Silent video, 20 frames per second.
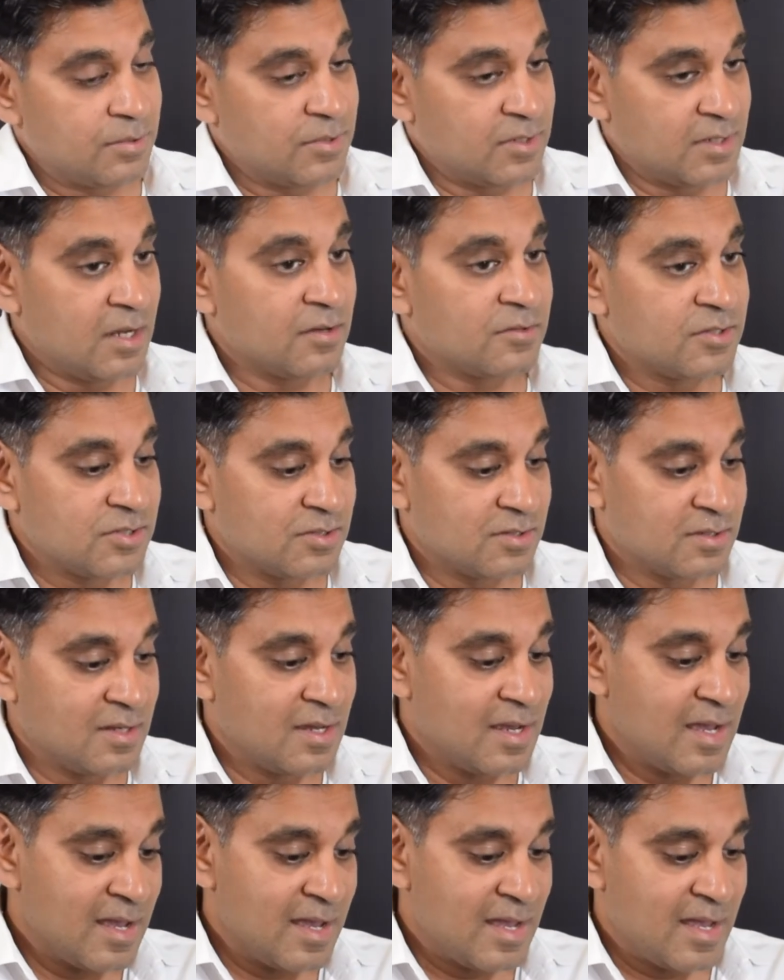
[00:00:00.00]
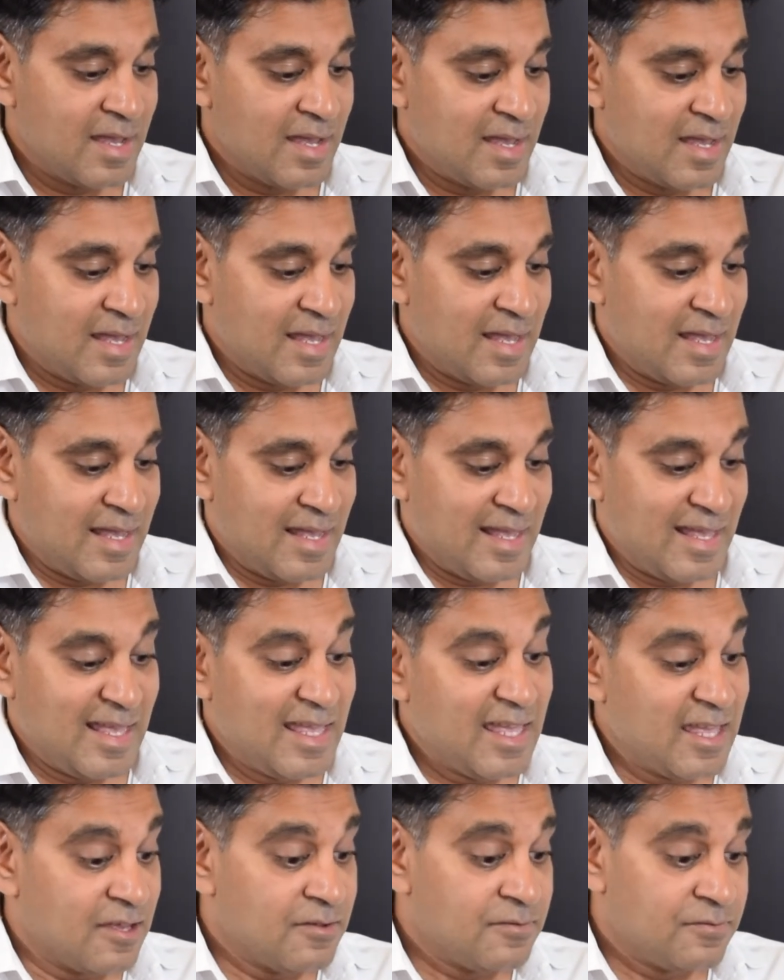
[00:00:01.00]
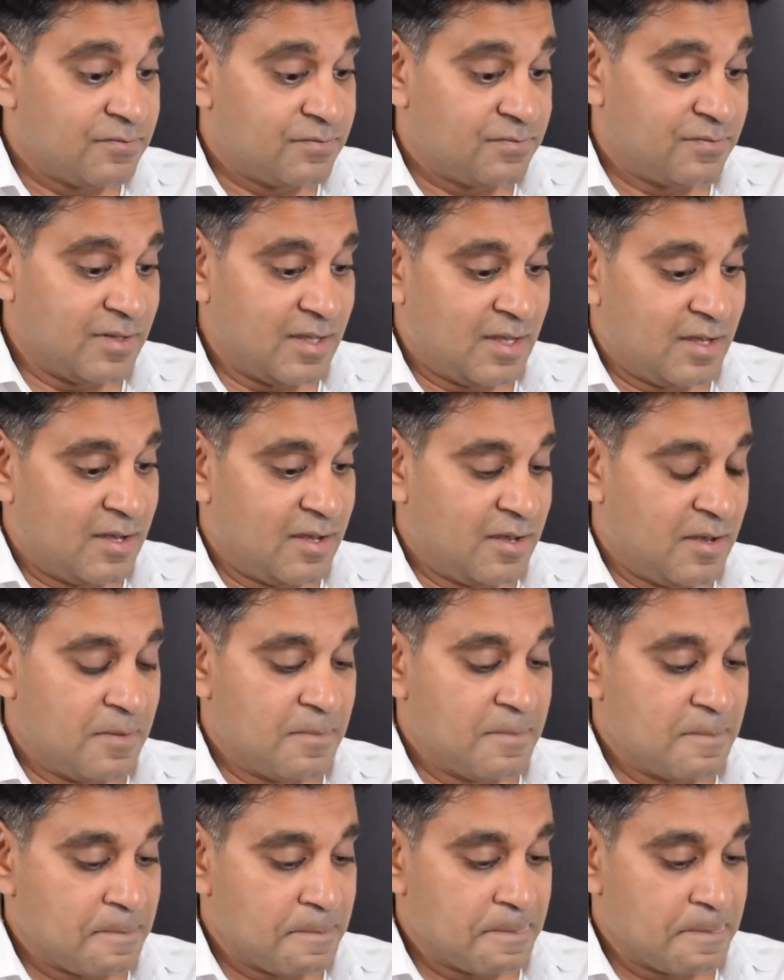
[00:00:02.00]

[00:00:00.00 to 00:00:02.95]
production if our